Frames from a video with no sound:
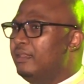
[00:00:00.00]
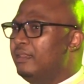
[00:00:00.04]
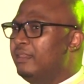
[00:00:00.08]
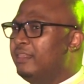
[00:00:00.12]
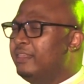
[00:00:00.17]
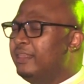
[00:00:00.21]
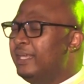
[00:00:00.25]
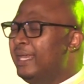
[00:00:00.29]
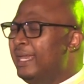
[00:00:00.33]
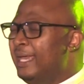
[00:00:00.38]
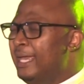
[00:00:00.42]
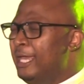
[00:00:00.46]

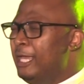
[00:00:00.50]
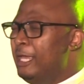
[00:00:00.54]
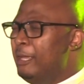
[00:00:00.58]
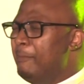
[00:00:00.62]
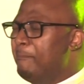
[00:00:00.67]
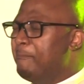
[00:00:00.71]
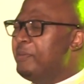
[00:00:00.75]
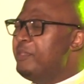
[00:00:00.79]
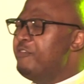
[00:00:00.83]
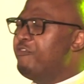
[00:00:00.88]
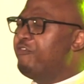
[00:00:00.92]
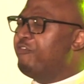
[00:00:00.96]
there
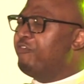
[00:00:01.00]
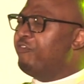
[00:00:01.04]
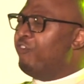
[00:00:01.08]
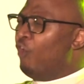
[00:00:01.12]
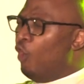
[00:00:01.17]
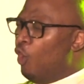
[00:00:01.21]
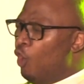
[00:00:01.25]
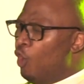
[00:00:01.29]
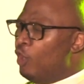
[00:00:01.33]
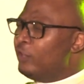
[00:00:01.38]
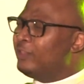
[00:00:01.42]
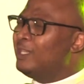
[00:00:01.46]

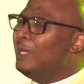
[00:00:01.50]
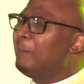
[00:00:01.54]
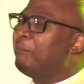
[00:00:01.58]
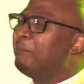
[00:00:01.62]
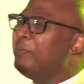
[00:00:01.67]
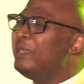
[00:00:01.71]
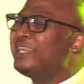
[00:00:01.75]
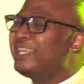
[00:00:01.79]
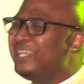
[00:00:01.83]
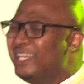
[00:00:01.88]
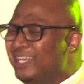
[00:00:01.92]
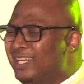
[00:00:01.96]
before the
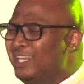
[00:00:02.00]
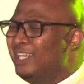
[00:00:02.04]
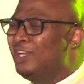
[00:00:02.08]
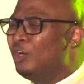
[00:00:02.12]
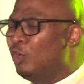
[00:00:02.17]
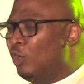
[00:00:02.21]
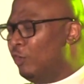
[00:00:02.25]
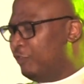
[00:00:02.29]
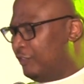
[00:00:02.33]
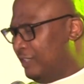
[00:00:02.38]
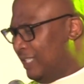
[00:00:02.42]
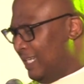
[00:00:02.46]

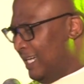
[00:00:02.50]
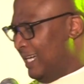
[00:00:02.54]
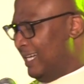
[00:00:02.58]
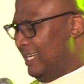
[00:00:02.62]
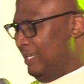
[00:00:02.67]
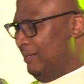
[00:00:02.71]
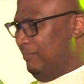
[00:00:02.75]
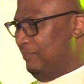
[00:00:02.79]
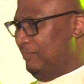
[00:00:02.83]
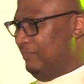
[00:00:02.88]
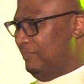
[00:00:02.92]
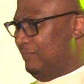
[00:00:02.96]
beginning of time.